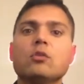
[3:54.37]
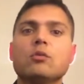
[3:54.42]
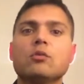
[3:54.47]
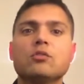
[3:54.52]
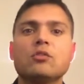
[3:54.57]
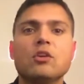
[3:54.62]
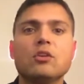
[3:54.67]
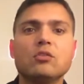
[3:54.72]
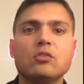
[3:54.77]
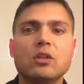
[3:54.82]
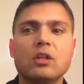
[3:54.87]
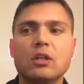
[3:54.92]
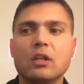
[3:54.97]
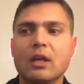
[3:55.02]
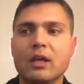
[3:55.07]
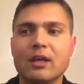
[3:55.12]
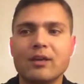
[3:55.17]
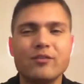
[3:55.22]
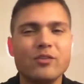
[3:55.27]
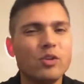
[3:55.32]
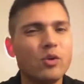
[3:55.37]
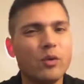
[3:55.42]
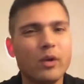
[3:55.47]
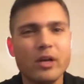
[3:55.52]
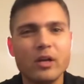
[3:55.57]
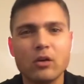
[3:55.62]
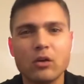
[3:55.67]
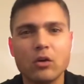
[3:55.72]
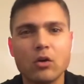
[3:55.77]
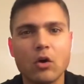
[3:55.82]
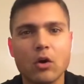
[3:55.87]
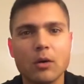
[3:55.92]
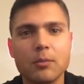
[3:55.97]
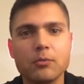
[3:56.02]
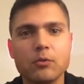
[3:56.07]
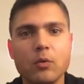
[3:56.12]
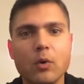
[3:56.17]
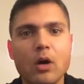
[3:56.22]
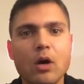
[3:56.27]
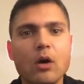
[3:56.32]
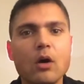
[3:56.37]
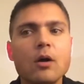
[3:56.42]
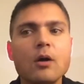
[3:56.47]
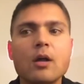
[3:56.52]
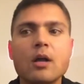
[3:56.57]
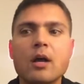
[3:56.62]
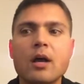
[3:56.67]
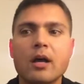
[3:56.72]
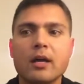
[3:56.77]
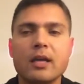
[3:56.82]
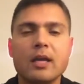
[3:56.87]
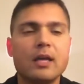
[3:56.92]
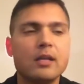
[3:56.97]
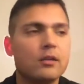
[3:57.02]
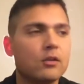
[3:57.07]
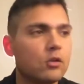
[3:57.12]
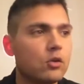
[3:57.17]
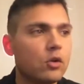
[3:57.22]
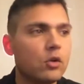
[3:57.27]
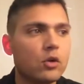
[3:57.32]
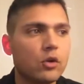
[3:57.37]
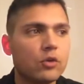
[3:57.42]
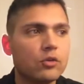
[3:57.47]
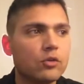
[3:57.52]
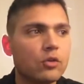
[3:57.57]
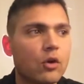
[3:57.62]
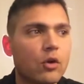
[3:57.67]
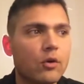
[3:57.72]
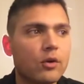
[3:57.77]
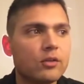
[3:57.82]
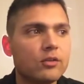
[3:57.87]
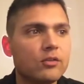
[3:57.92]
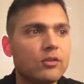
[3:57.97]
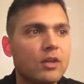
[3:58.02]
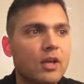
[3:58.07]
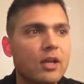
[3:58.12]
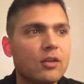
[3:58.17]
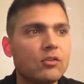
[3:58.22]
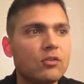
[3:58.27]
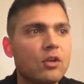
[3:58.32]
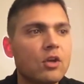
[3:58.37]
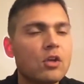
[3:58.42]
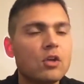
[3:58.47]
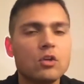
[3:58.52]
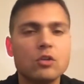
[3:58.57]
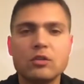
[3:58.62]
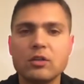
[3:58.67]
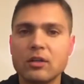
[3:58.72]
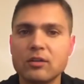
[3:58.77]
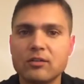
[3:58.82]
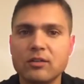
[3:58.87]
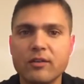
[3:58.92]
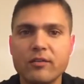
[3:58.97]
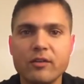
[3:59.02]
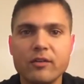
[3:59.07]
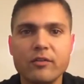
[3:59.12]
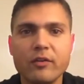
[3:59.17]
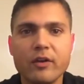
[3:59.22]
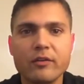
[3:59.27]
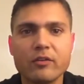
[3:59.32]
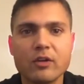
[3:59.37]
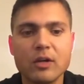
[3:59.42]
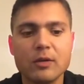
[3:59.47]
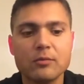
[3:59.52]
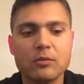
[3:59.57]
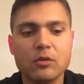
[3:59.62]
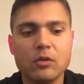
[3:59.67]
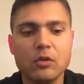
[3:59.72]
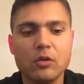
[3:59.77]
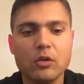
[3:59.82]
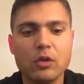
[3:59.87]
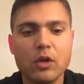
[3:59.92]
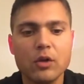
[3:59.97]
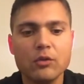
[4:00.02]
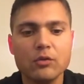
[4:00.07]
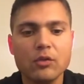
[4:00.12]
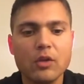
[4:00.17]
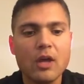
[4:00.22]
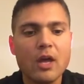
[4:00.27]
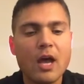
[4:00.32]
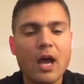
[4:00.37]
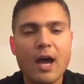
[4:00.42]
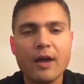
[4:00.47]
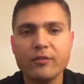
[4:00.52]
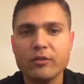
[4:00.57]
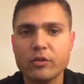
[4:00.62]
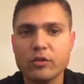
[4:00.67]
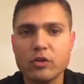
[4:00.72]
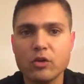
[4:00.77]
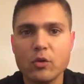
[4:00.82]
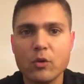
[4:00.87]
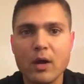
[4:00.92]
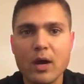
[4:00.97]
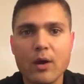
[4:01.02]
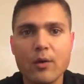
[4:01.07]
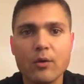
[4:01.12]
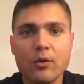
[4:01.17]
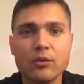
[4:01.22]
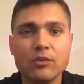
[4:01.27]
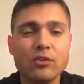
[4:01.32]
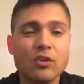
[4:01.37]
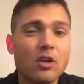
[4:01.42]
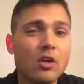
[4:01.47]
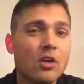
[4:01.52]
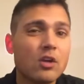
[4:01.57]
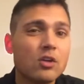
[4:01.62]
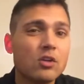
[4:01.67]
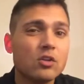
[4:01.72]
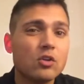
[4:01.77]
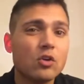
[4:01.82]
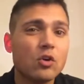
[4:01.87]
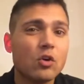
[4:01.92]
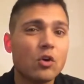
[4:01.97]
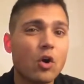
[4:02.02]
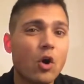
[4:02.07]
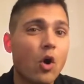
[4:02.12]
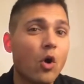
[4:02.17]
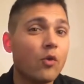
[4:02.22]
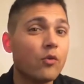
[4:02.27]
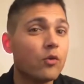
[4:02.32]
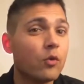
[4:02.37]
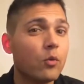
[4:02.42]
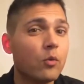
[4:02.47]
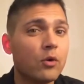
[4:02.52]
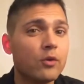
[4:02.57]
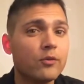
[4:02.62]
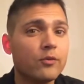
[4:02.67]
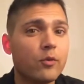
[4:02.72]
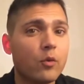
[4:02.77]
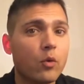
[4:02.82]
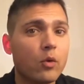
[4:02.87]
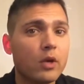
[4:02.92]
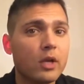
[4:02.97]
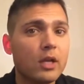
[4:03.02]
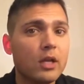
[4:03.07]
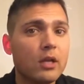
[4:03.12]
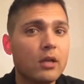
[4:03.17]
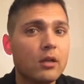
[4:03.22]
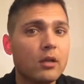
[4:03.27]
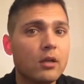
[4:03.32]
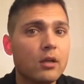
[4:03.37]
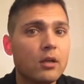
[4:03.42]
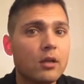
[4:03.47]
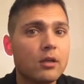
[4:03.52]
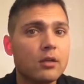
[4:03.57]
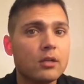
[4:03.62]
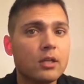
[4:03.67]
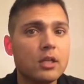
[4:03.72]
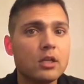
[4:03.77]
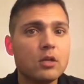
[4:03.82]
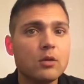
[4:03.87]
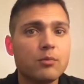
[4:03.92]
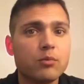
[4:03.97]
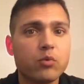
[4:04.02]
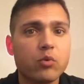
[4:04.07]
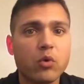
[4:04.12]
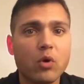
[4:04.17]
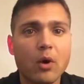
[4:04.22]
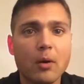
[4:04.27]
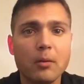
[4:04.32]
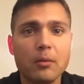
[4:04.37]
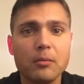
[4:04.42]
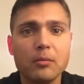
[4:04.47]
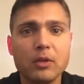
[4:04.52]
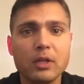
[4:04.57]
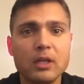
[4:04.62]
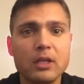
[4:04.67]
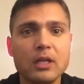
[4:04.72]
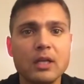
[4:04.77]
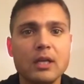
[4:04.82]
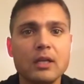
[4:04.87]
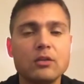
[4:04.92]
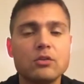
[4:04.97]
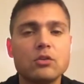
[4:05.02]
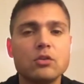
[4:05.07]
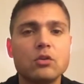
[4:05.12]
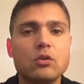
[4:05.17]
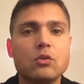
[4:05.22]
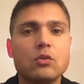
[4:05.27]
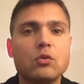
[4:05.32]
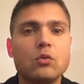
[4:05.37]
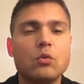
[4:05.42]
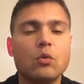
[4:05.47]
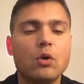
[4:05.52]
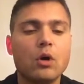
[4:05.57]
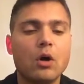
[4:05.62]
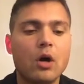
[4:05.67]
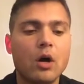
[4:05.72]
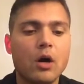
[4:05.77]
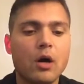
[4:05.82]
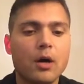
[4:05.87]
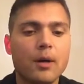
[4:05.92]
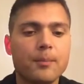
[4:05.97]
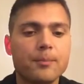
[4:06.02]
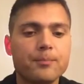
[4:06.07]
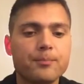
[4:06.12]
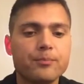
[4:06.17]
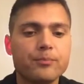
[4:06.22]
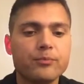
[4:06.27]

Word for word: resistant, like if you don't handle carbs well, again, glucose tolerance test, you take seventy-five grams of glucose. After two hours, you're over one forty, then you probably need to um,